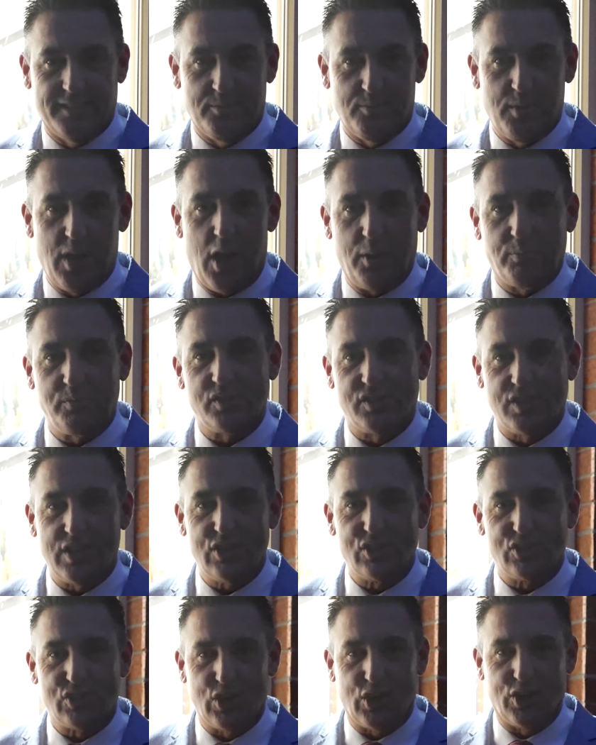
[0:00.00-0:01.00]
We hope to
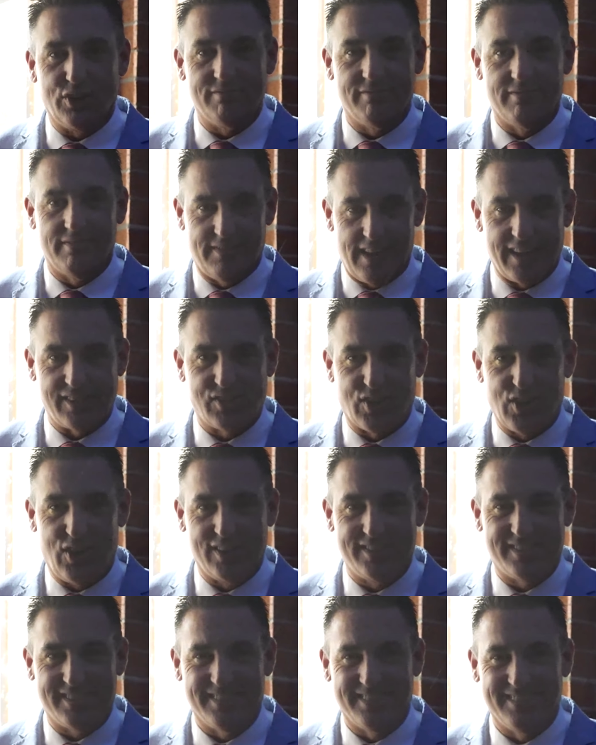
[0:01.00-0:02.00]
see you soon. Thanks, guys.